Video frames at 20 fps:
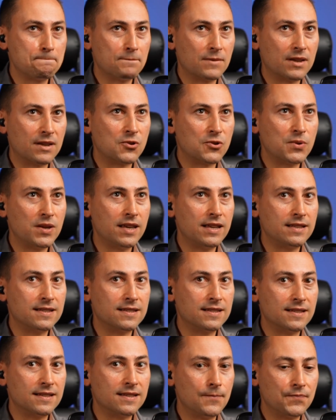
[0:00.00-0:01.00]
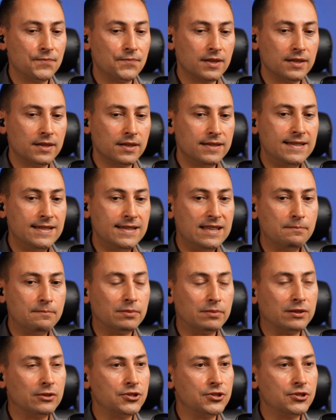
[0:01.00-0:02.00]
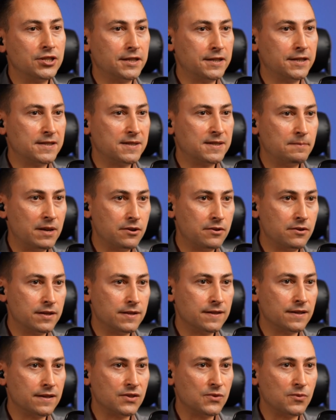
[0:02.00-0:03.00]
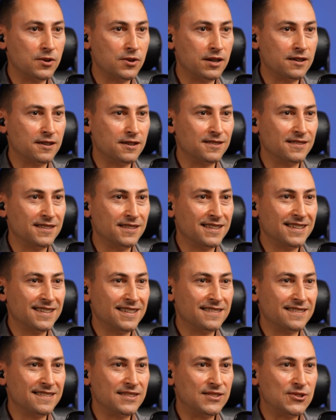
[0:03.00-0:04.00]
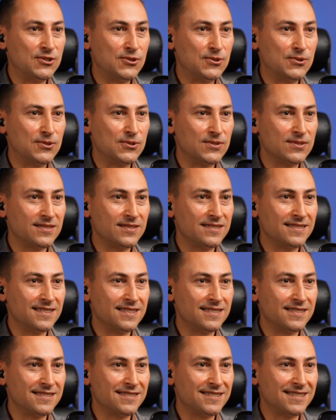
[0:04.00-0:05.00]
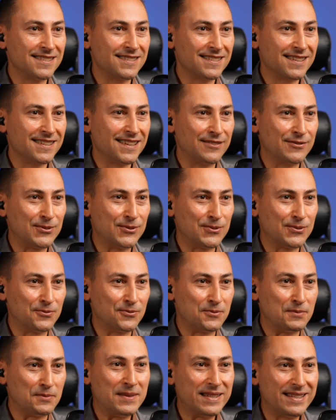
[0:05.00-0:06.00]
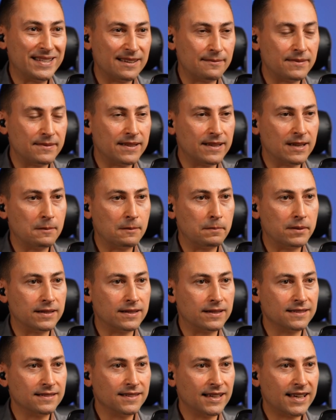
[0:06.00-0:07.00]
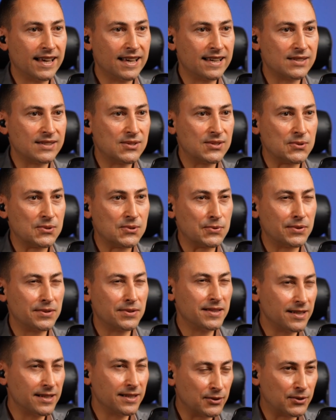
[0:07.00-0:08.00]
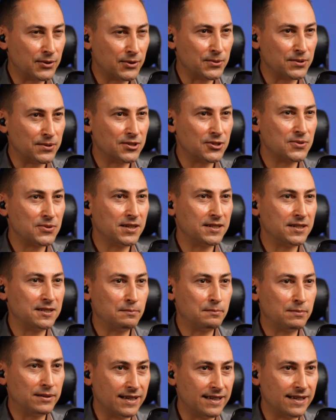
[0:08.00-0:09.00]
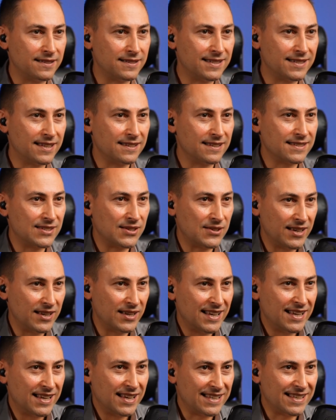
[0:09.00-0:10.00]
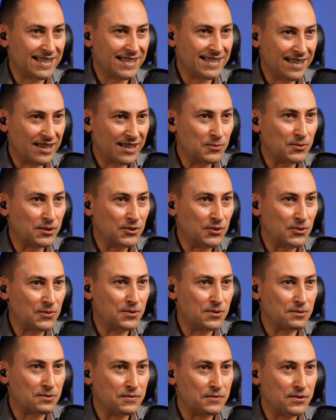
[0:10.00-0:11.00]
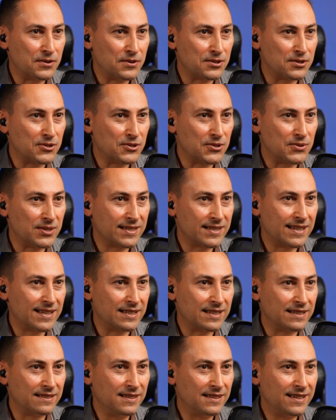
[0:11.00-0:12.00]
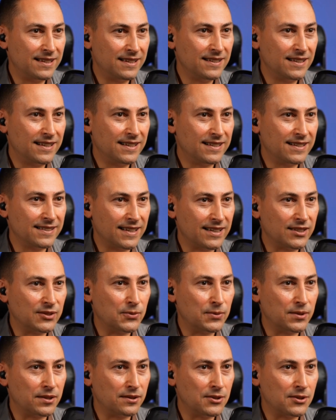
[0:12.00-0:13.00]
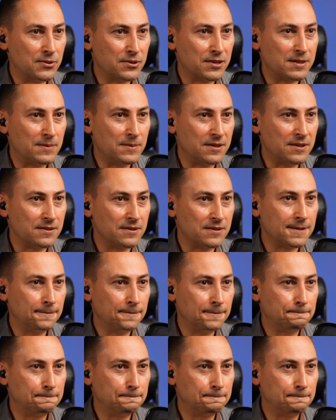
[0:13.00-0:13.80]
create deep learning experiences where the student doesn't just have to repeat something, but has to think through it, try and apply the skills. So is that what you were referring to? Does that connect with your experience?